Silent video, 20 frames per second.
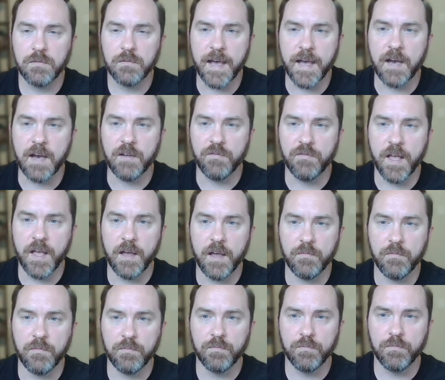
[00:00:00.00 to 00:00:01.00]
have
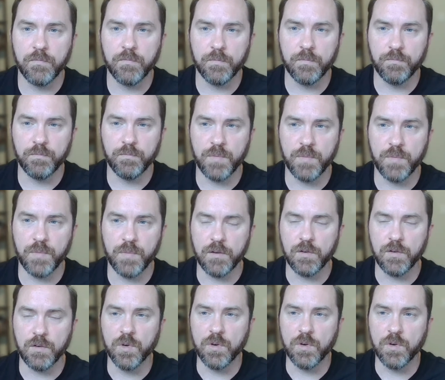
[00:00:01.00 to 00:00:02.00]
that be in your
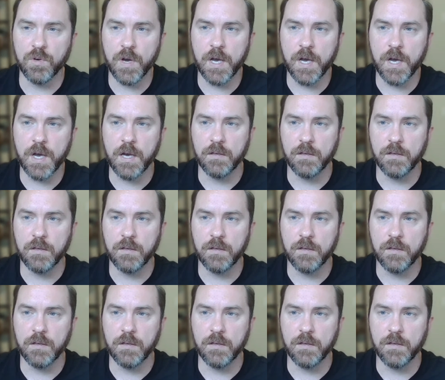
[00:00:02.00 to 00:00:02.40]
brew house.